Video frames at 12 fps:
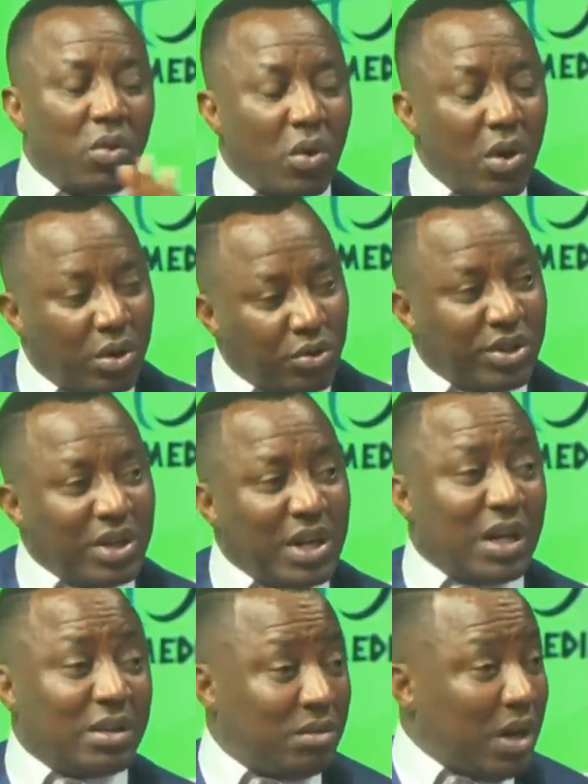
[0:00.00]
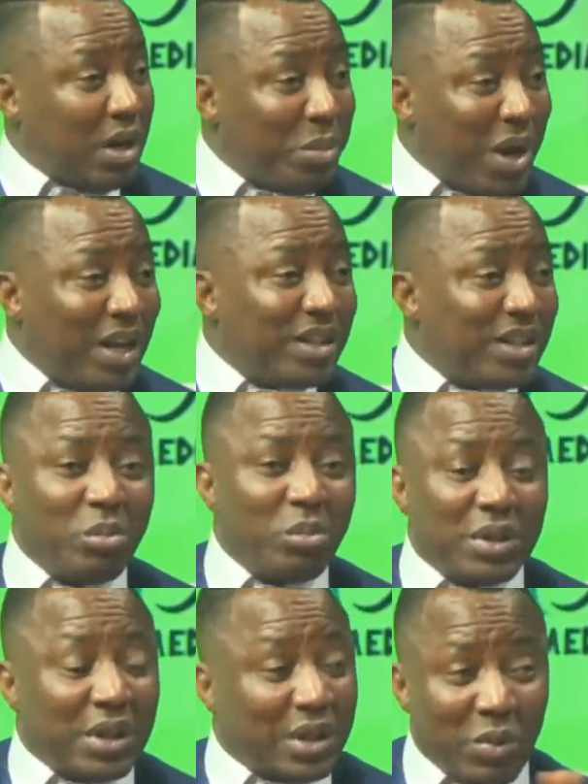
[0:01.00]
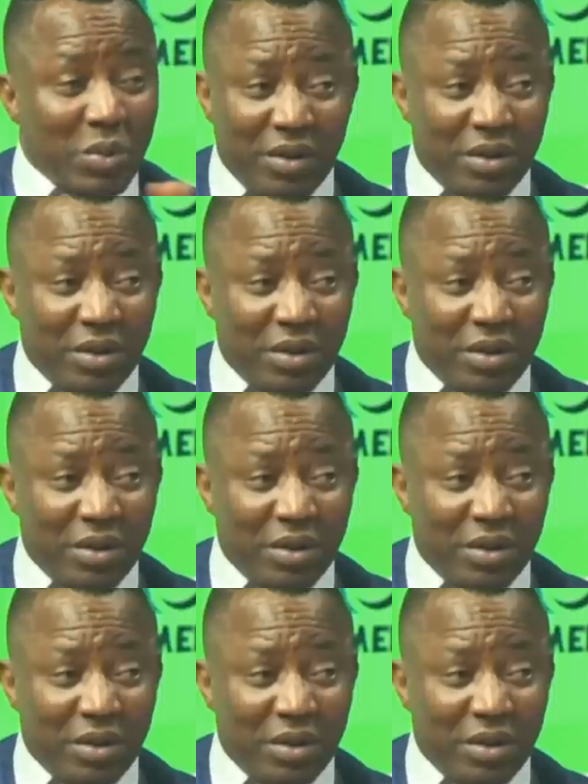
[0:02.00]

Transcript: So you see that I'm balancing budget.